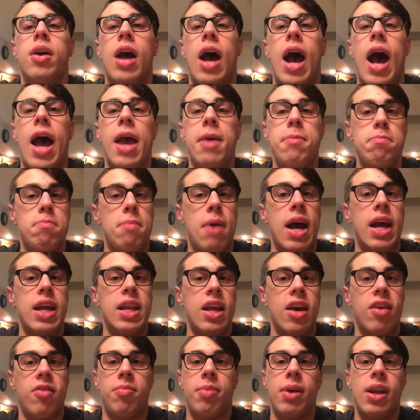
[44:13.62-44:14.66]
I
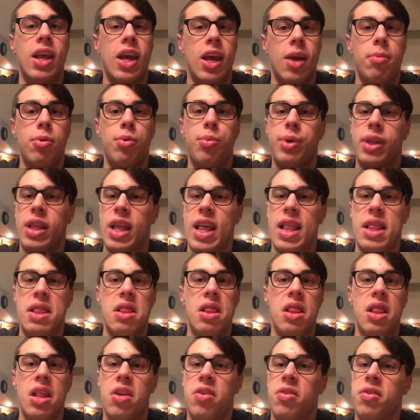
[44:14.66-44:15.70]
might have been able, with a
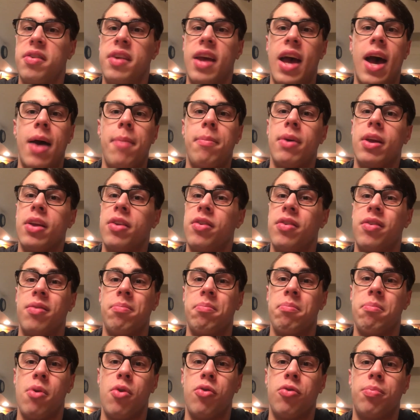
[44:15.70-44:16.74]
little tap, as
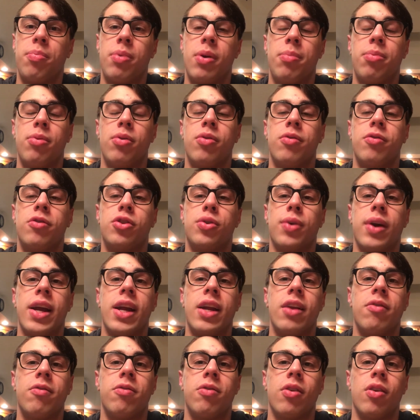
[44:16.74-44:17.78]
most people who've
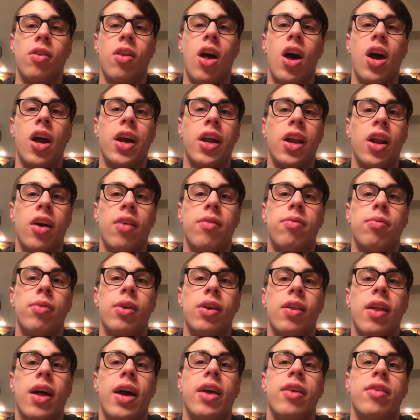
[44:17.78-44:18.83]
trained for long enough
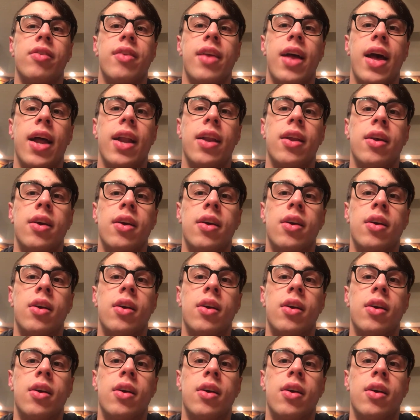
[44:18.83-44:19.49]
realize that